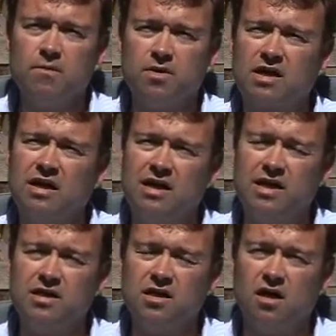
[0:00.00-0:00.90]
but
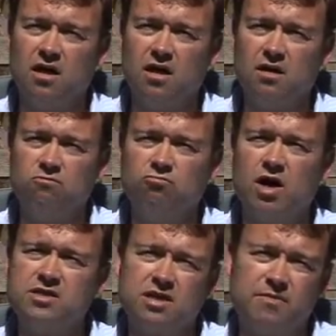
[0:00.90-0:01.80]
clearly
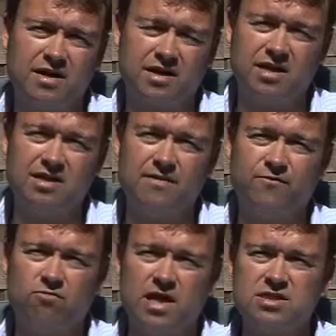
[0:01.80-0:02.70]
writing about a
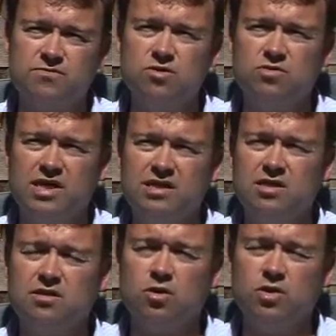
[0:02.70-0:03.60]
kidnap for ransom, you do
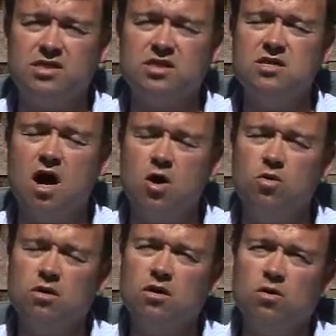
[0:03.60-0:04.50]
need to
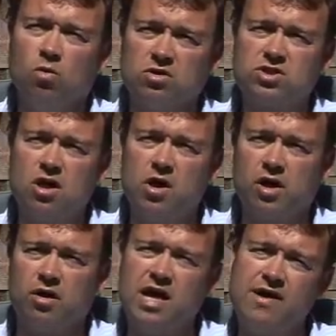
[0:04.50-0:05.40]
know what's
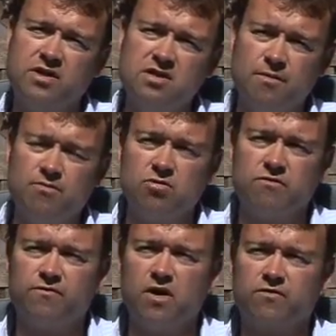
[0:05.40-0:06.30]
going on. I have a number
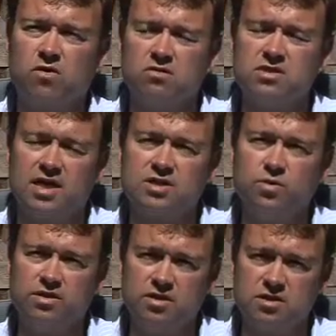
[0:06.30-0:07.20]
of contacts
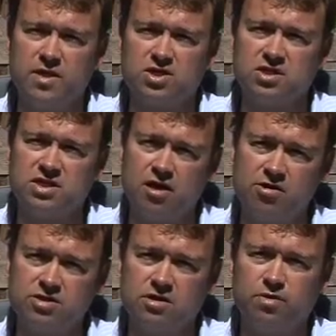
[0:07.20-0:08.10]
within specialist
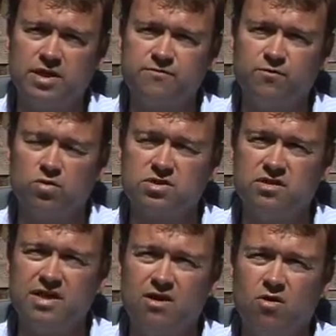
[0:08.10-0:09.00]
areas of the police force,
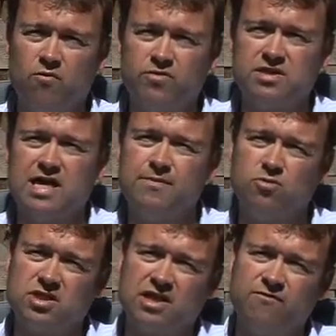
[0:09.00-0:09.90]
and they're obviously
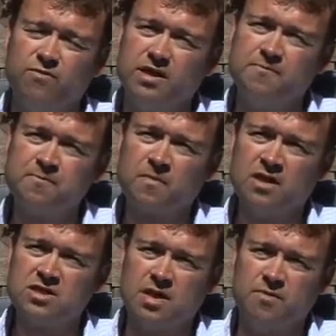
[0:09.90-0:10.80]
able to give me
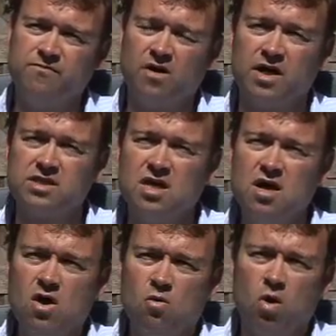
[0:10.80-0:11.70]
some advice.
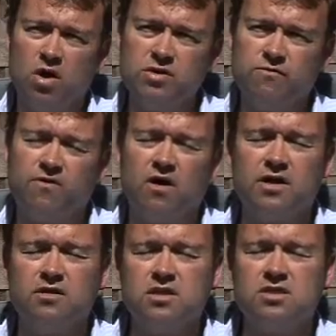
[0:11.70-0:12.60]
What you
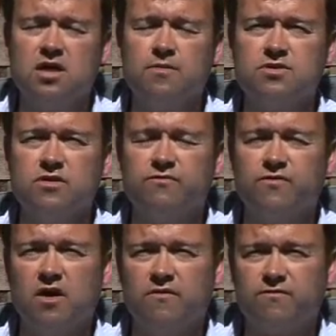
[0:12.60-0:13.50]
find in terms of